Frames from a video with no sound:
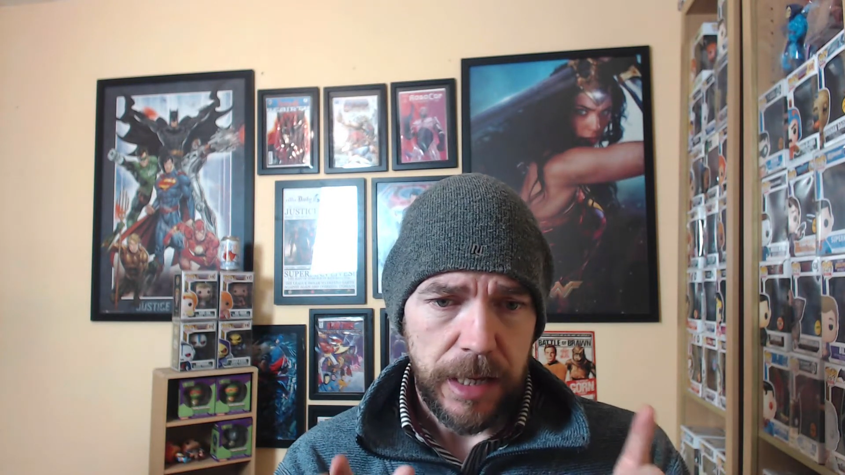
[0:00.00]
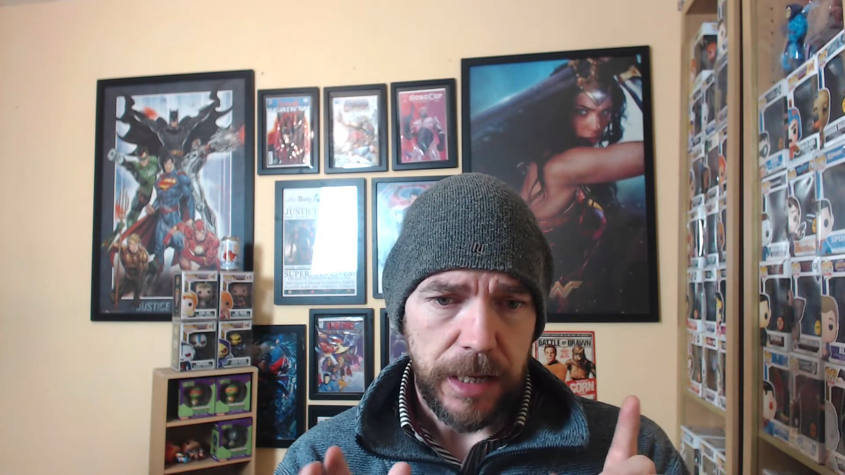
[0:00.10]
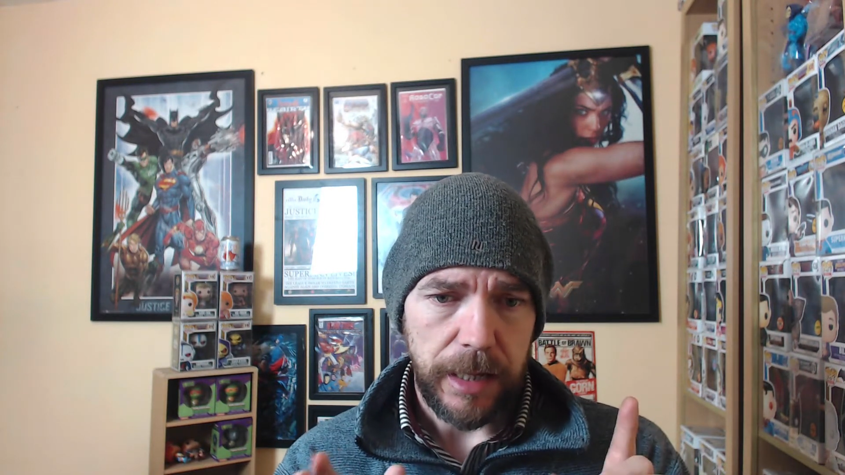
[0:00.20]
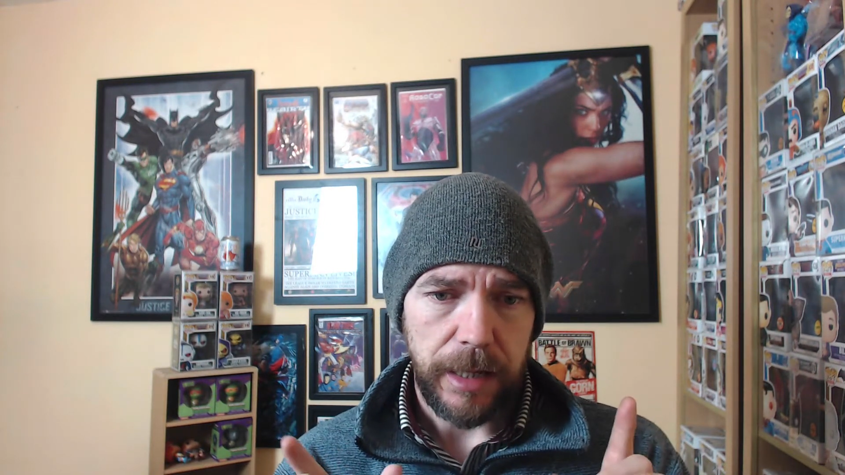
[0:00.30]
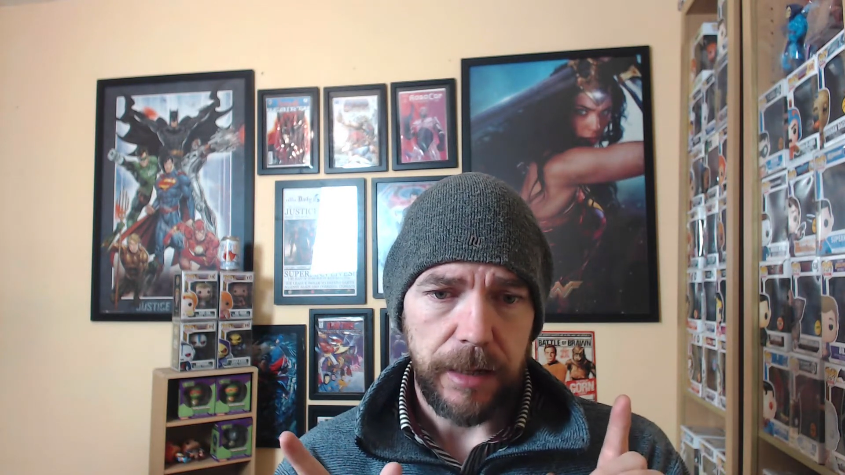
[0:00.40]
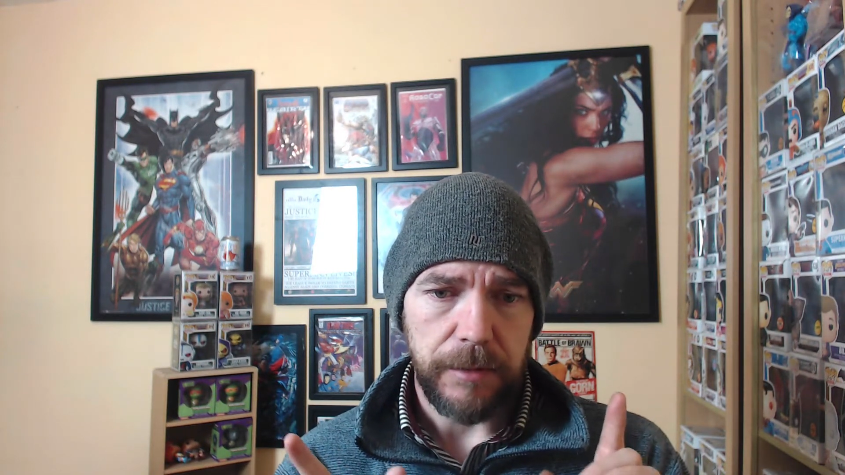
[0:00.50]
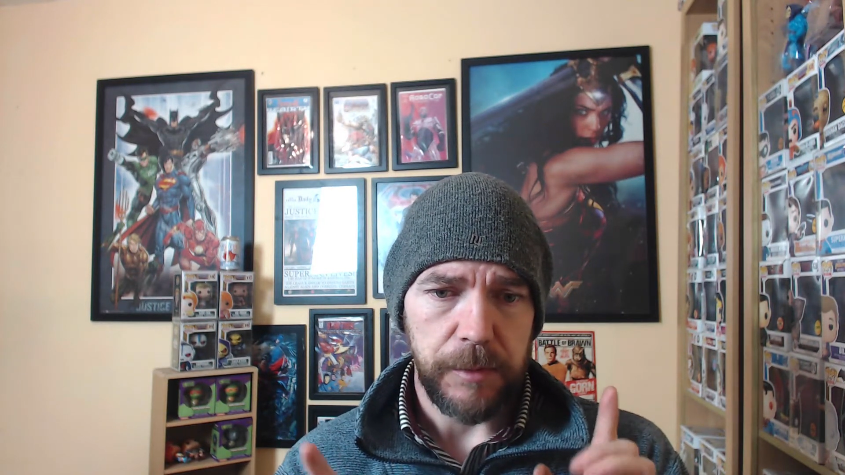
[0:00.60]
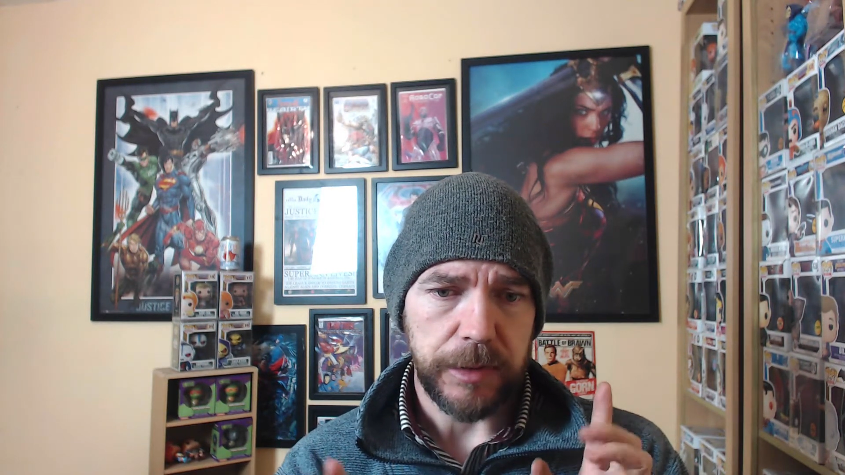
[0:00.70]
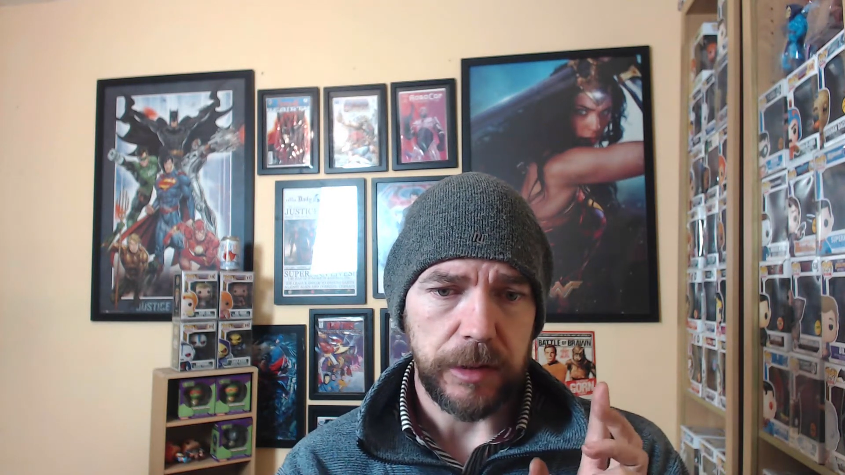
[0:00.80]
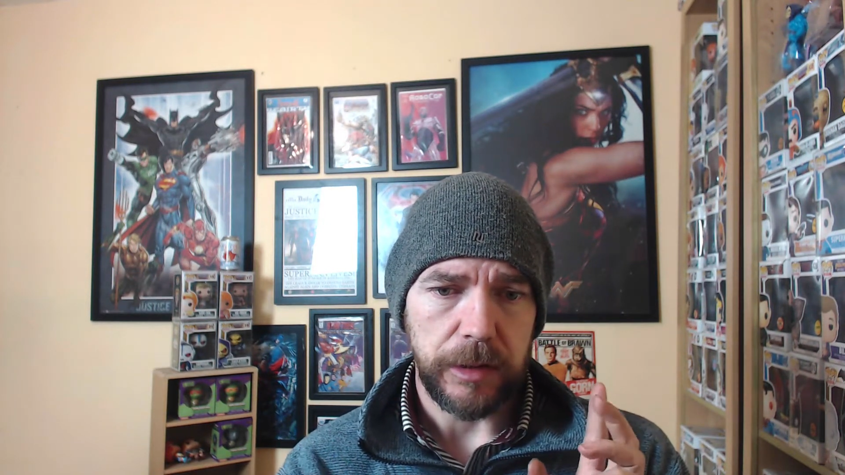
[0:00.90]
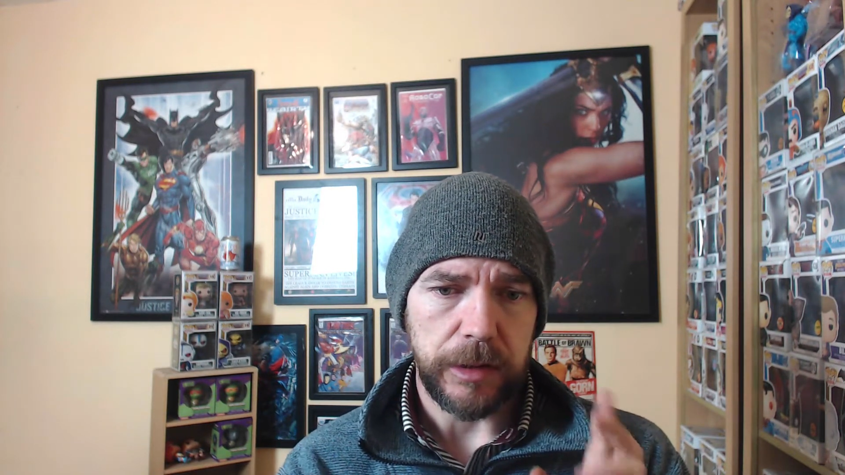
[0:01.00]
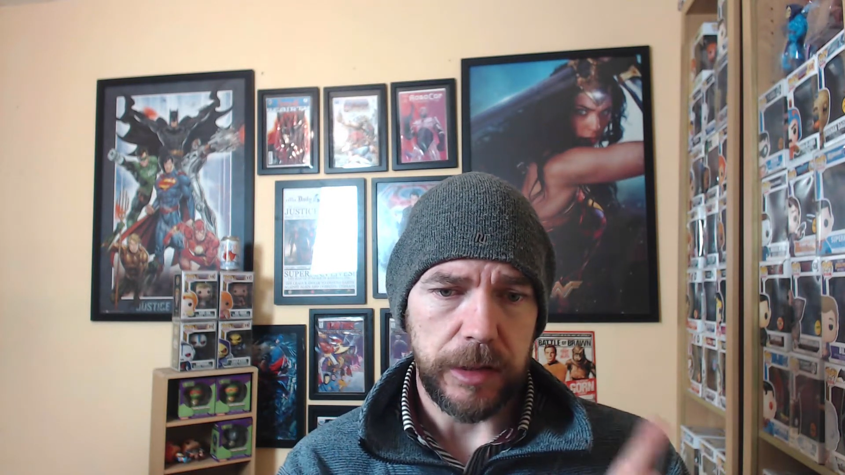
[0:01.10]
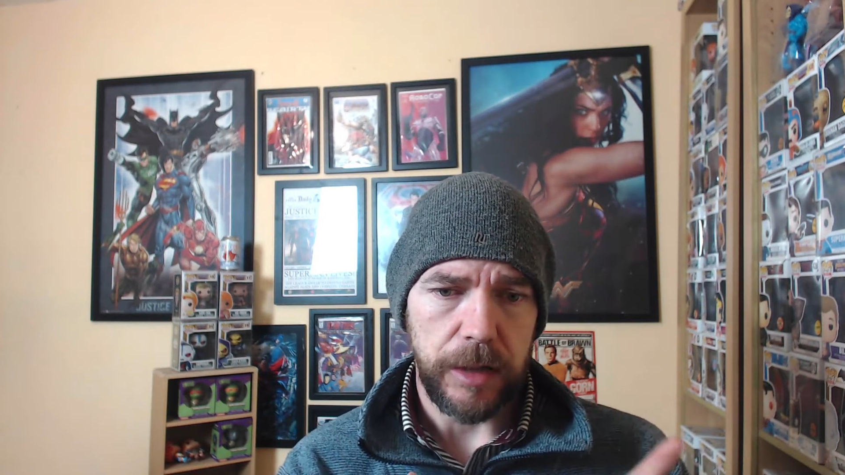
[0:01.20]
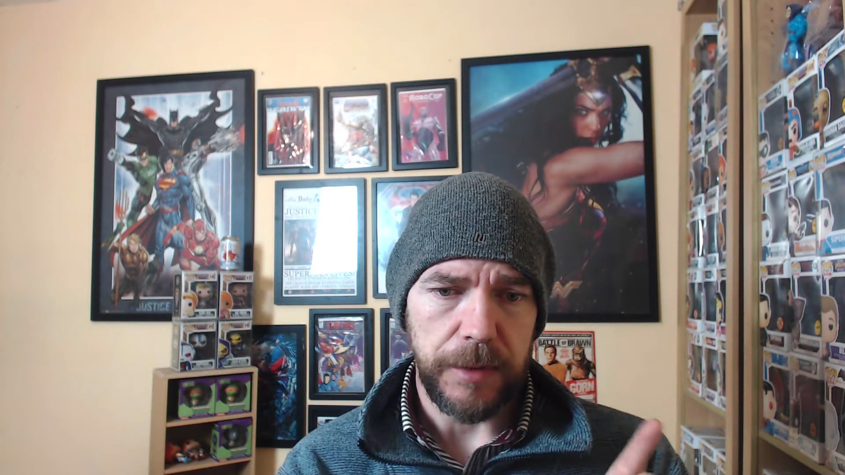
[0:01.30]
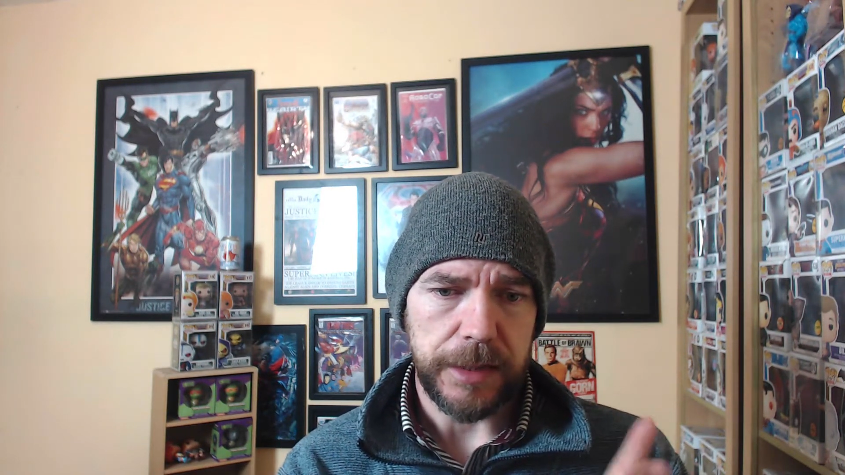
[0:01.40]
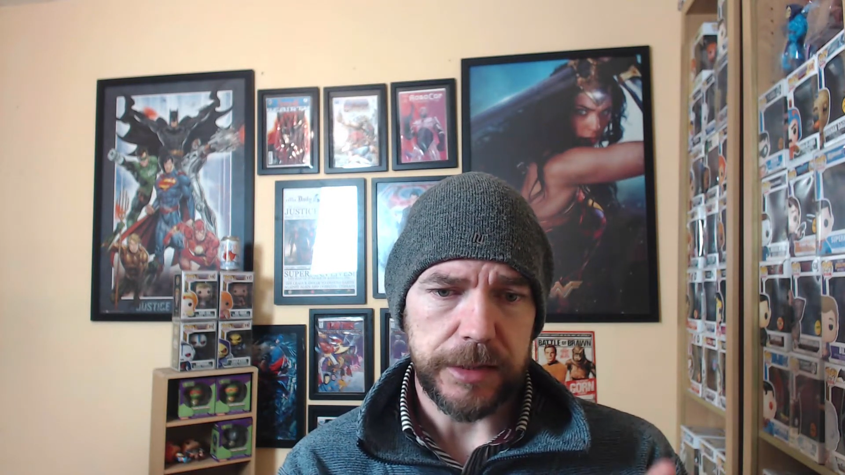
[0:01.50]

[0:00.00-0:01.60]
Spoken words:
Remember to like, comment,